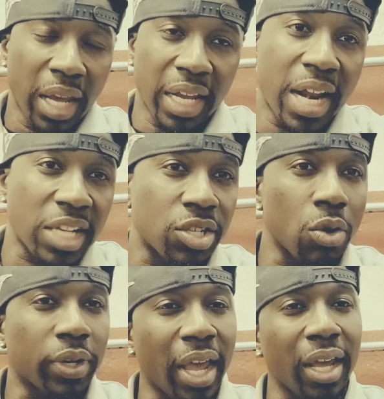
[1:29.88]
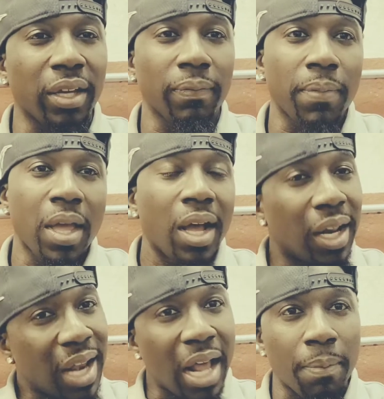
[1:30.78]
and that's okay.
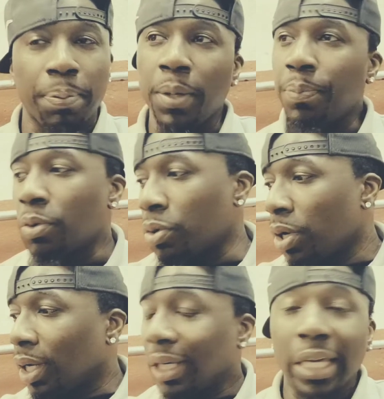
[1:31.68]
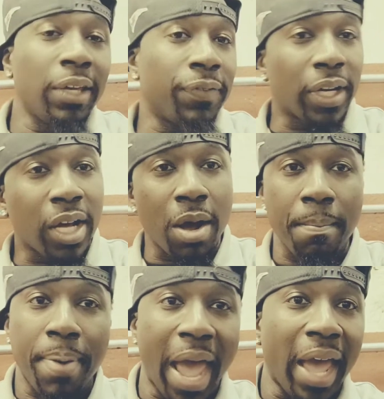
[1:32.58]
A lot of people leave and
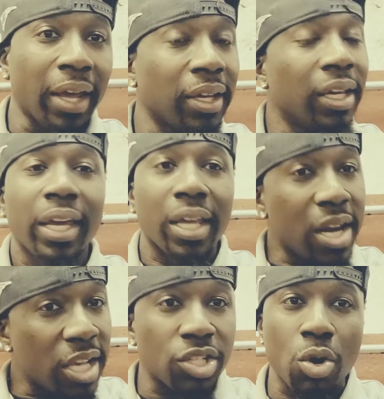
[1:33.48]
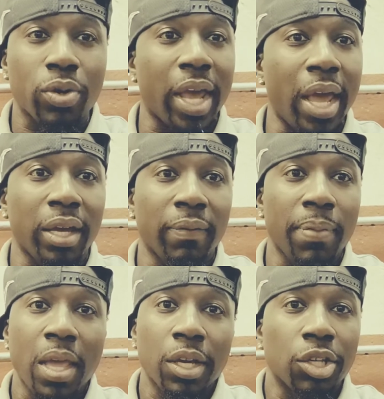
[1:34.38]
come back, and that's
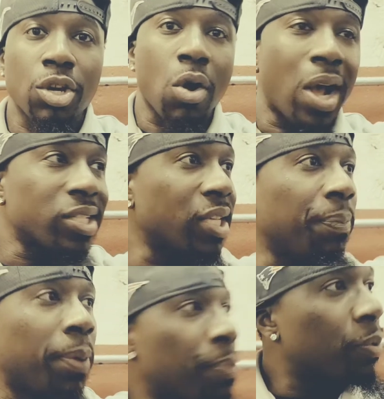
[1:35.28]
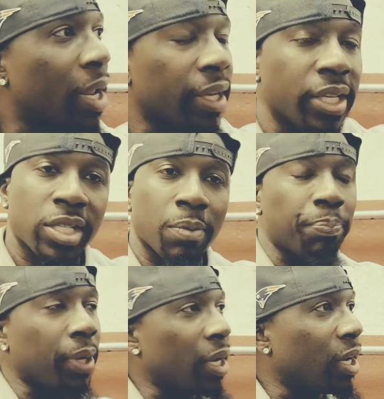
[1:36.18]
okay. You know, I see people that
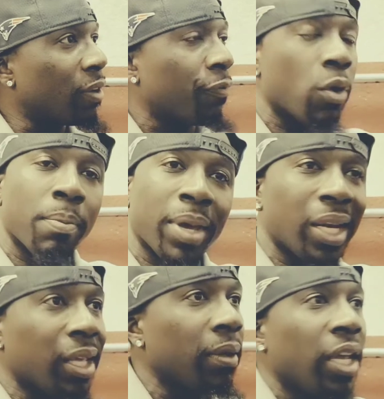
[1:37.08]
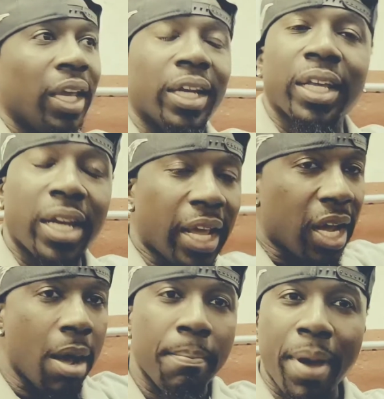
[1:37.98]
disappear for a minute and then they
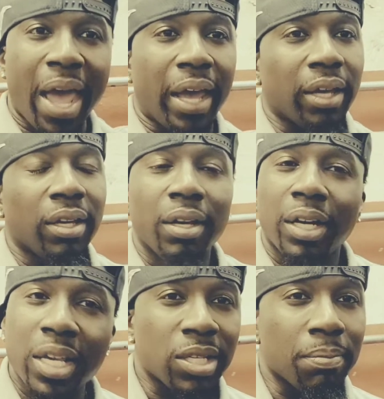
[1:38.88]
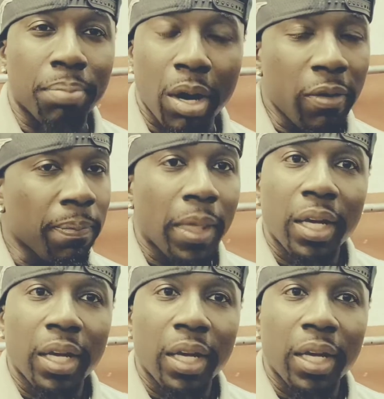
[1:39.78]
come back. Listen, bro,